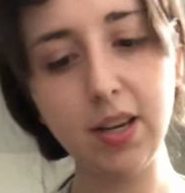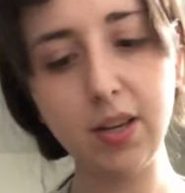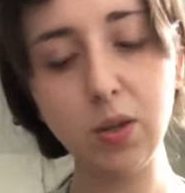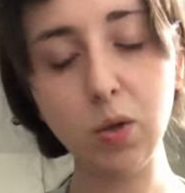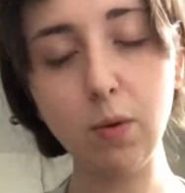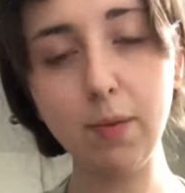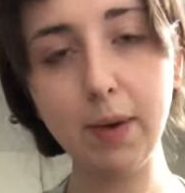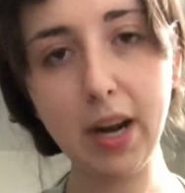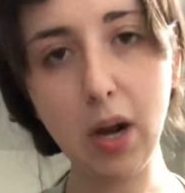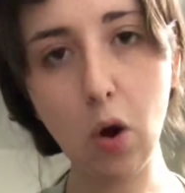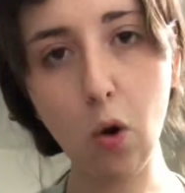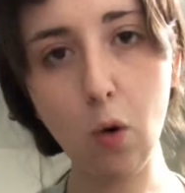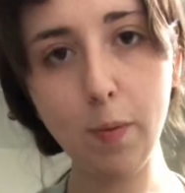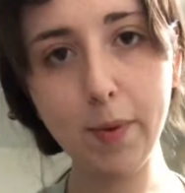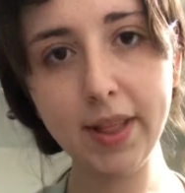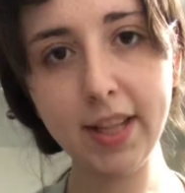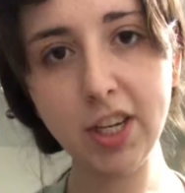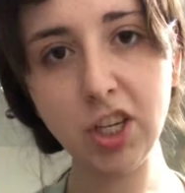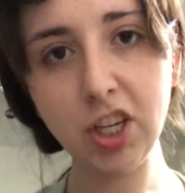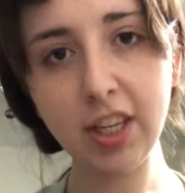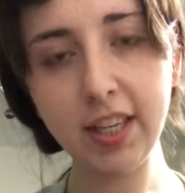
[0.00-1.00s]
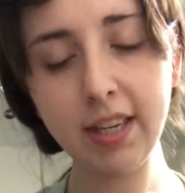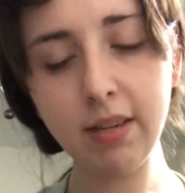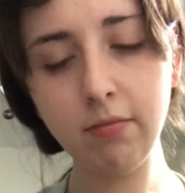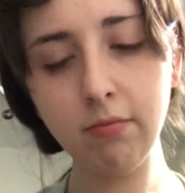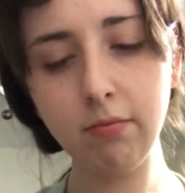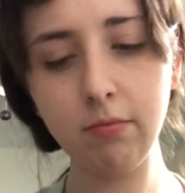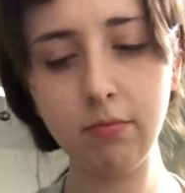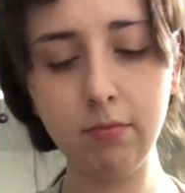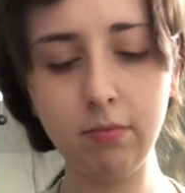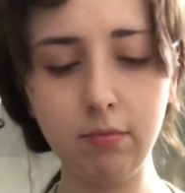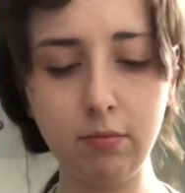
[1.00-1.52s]
So I'm gonna open the jelly.
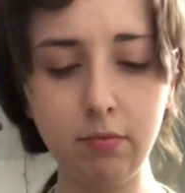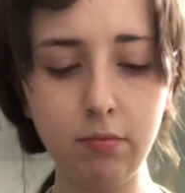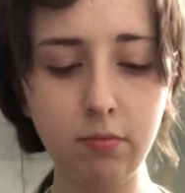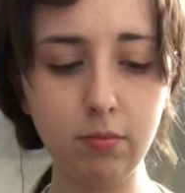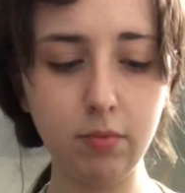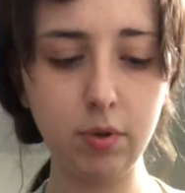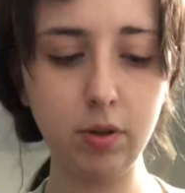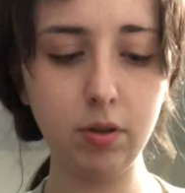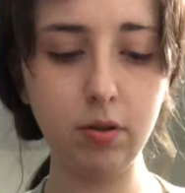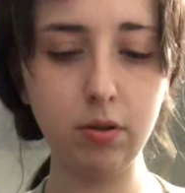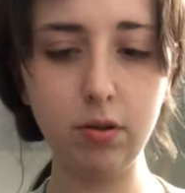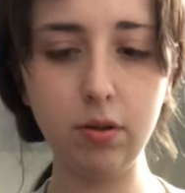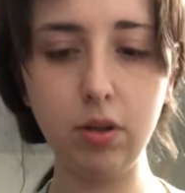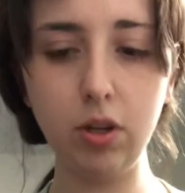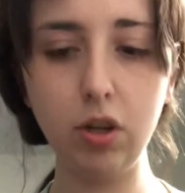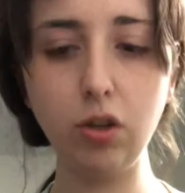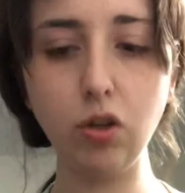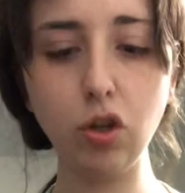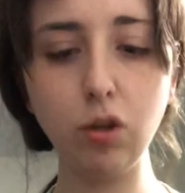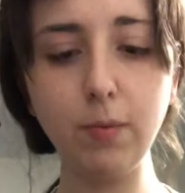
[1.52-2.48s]
Yours